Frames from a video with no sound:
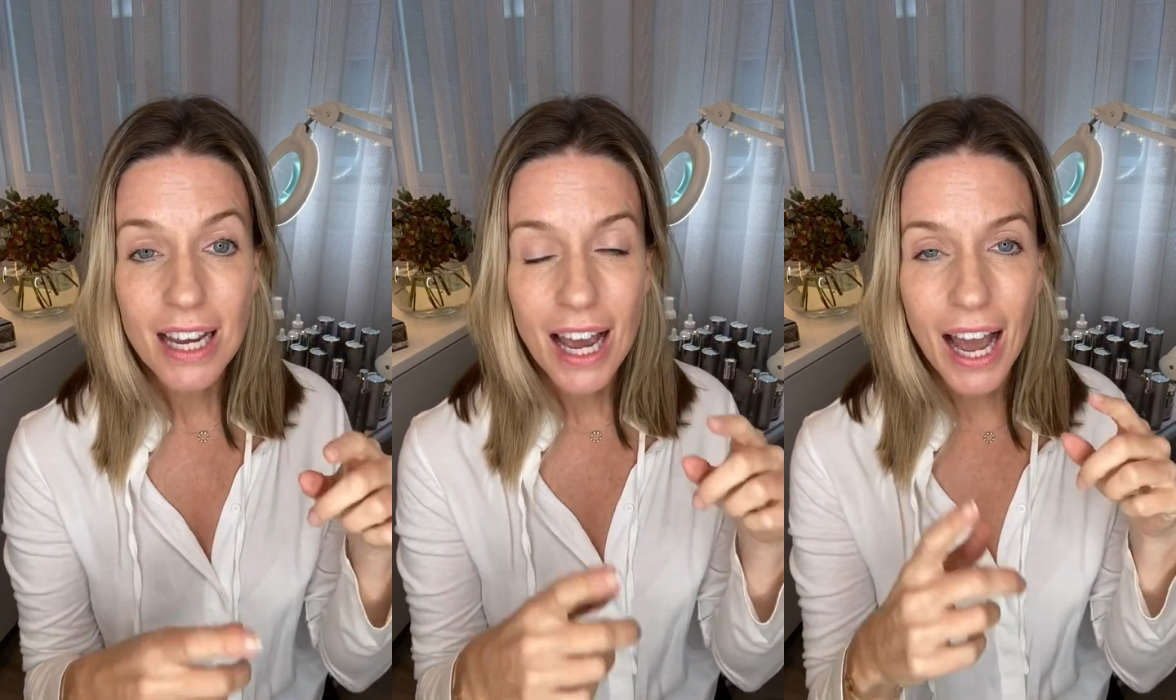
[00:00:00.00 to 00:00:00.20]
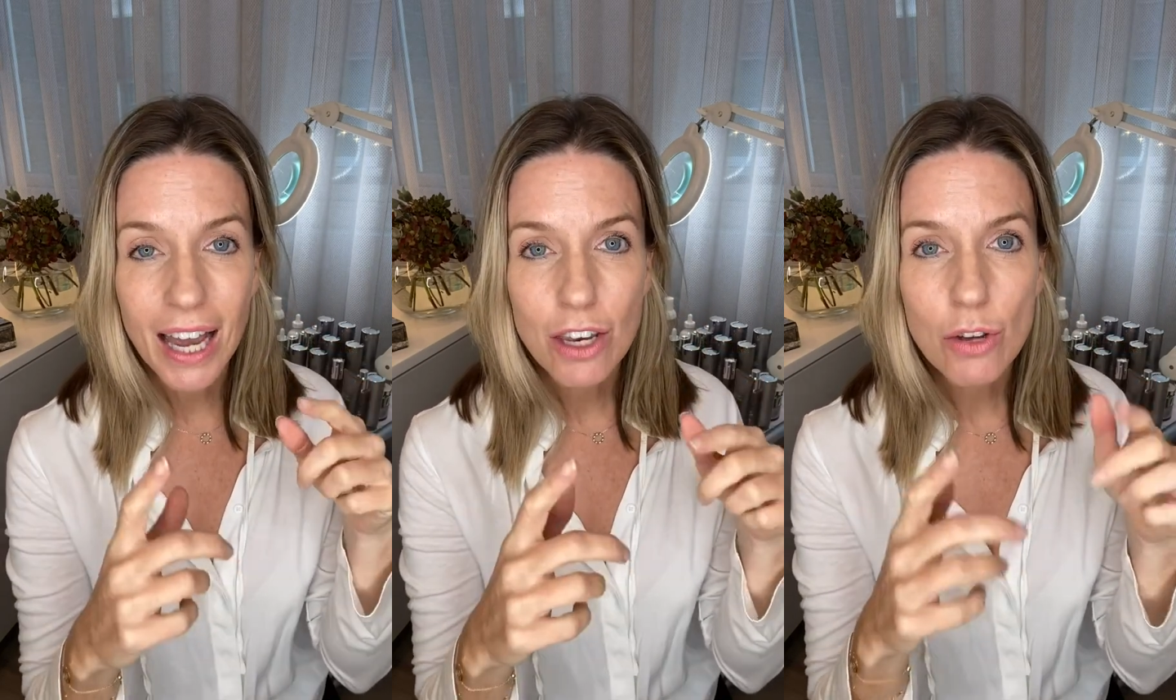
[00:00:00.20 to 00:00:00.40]

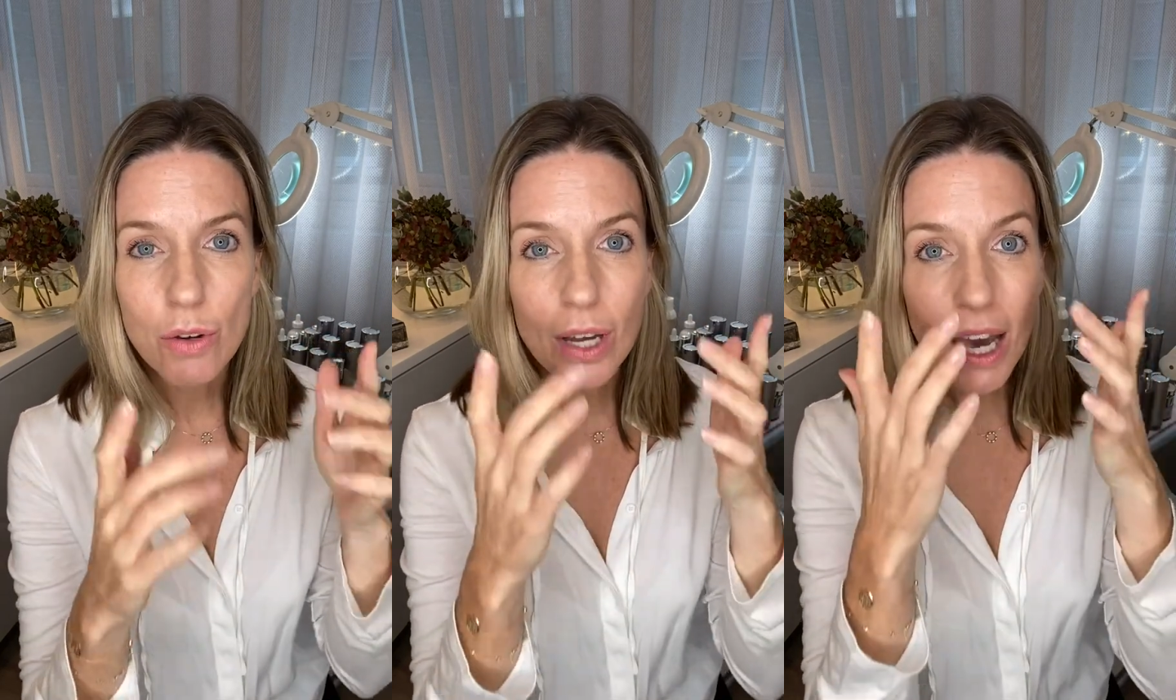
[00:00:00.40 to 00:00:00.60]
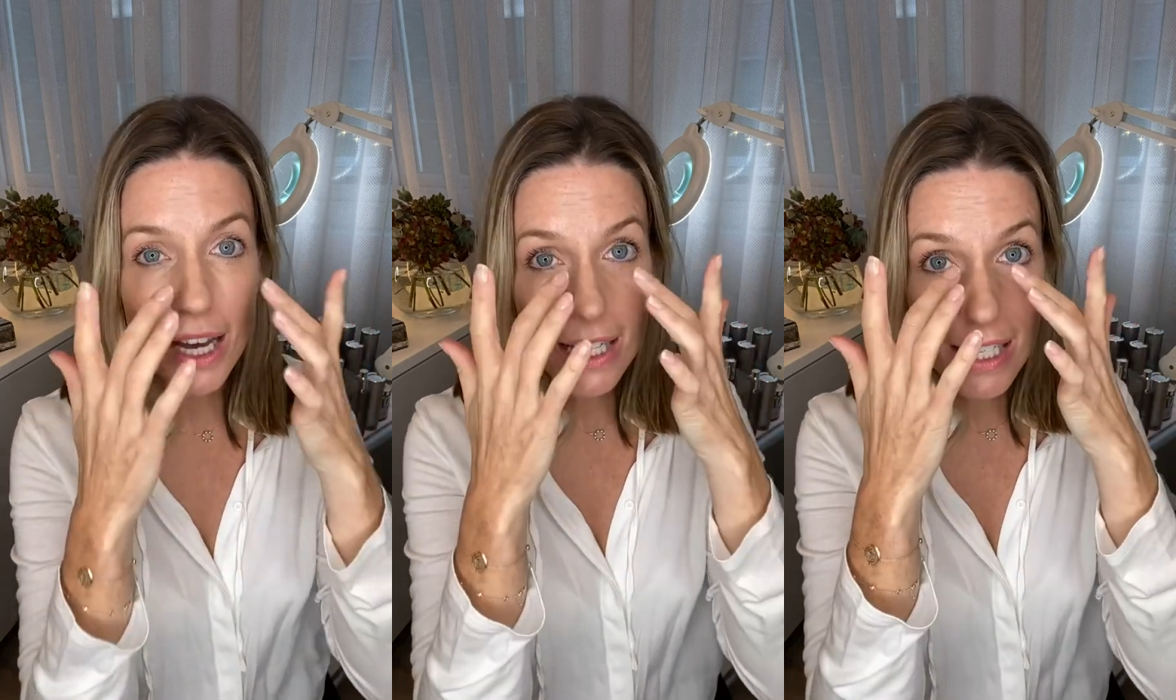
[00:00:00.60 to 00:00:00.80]
And you
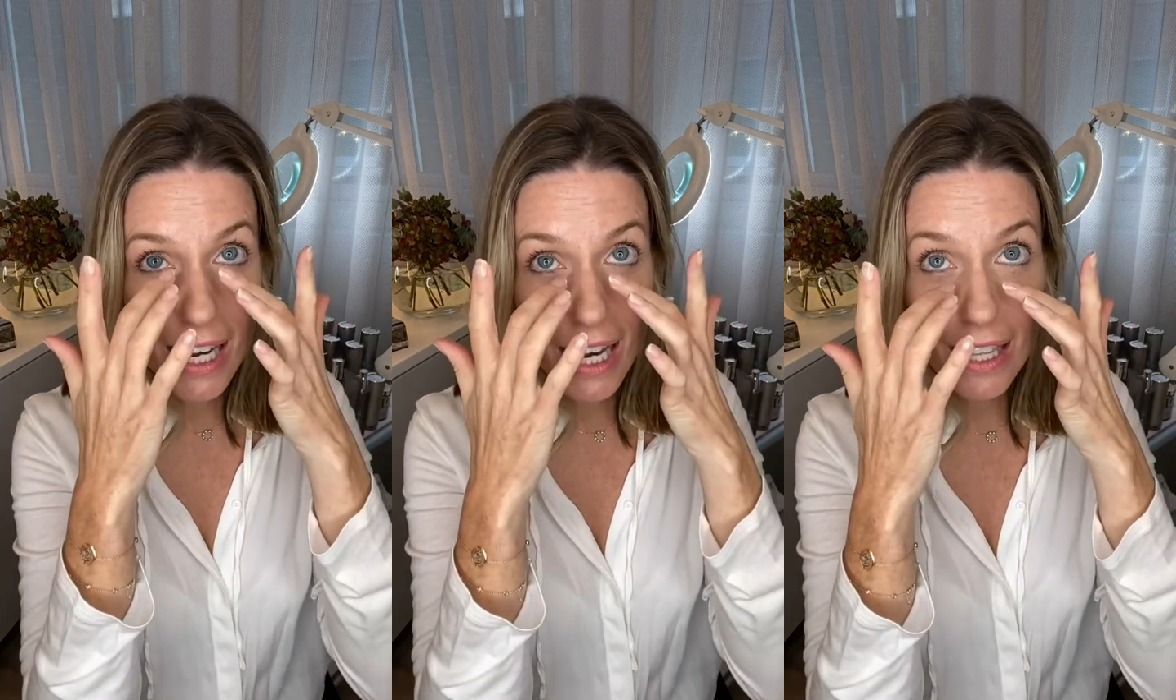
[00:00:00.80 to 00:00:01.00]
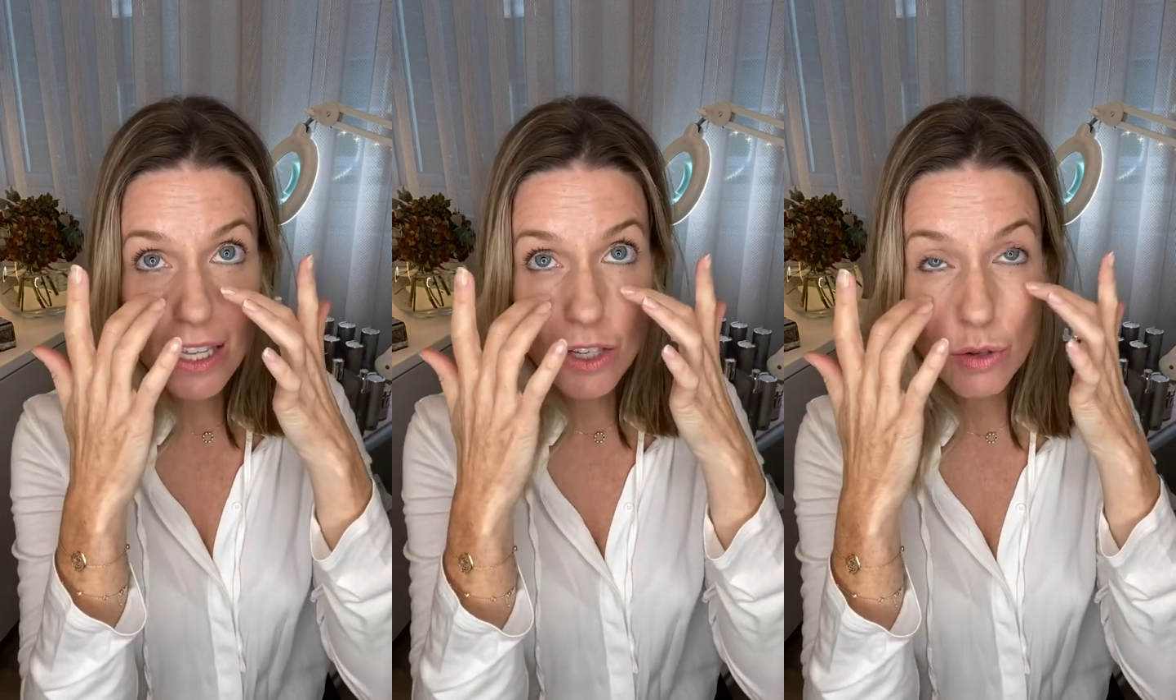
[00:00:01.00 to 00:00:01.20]
can
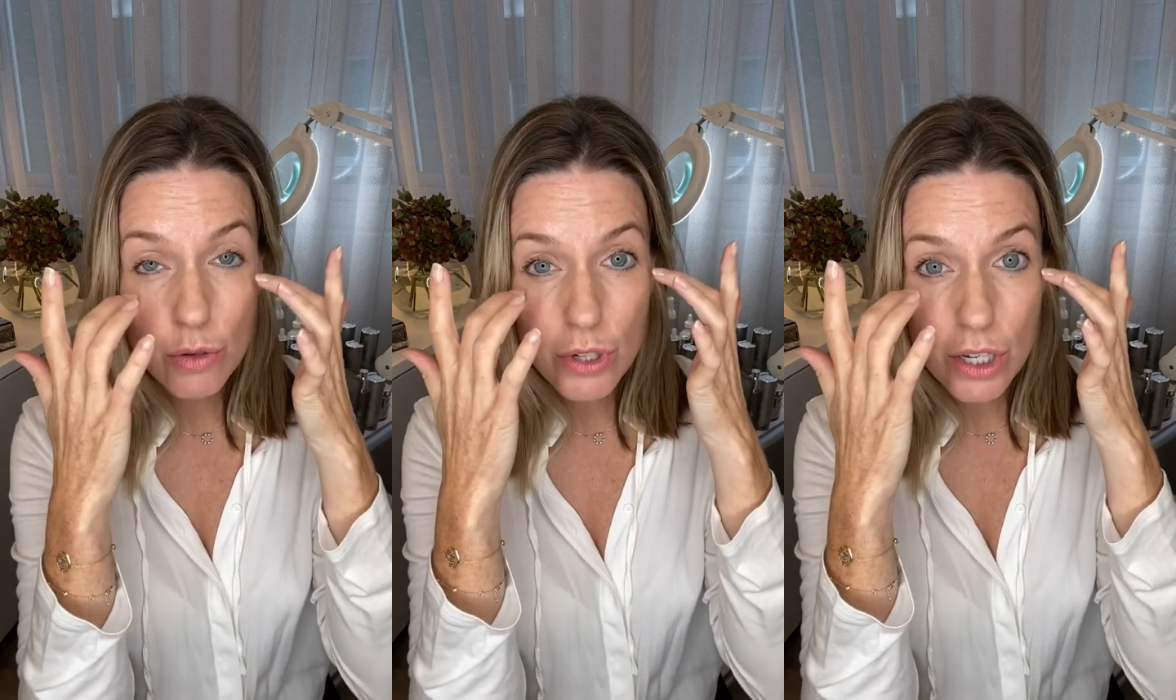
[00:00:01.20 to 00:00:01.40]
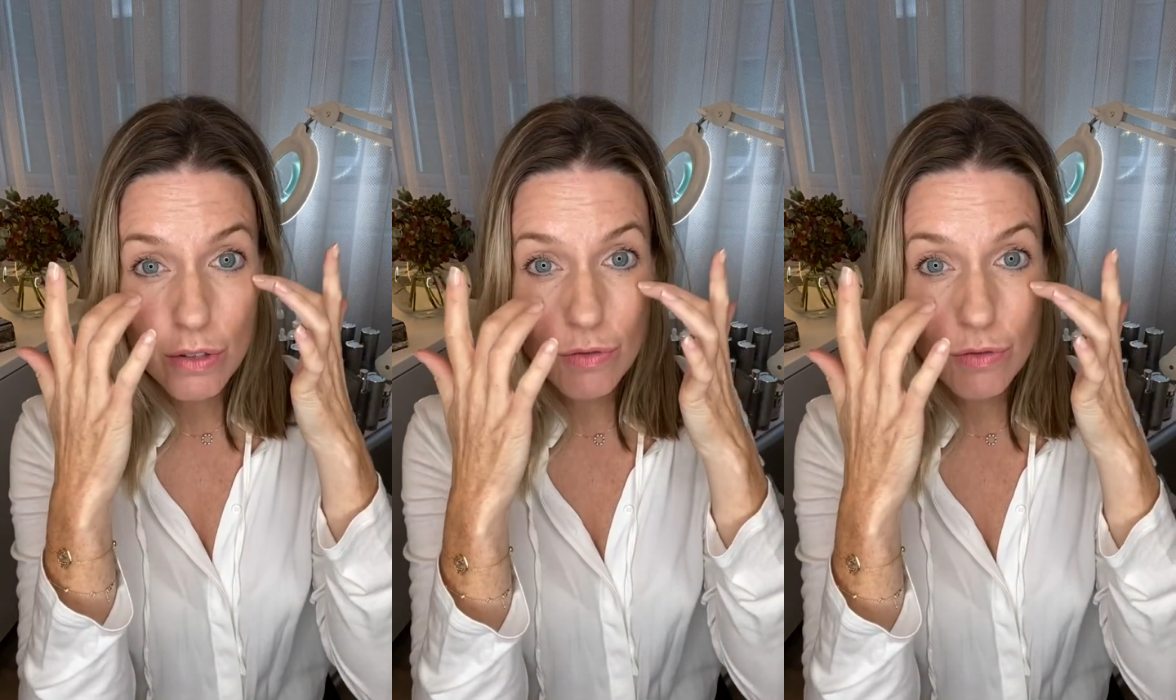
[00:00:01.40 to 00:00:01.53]
take this also